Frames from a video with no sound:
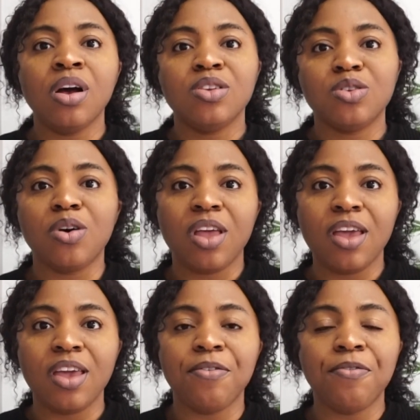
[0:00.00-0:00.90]
So
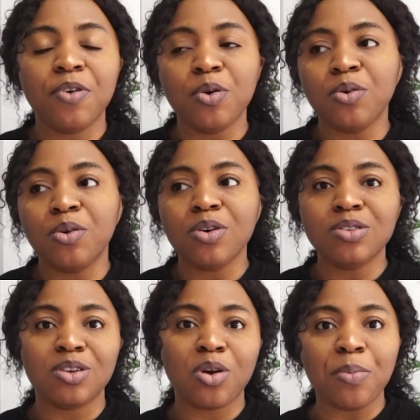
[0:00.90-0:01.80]
if you go
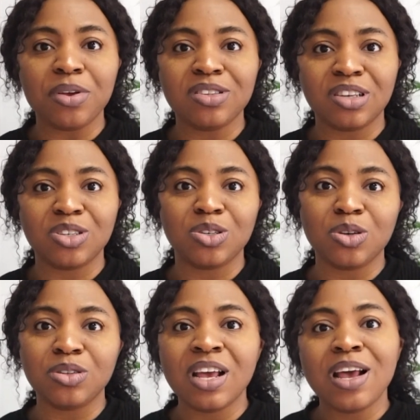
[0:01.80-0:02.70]
to the comment section,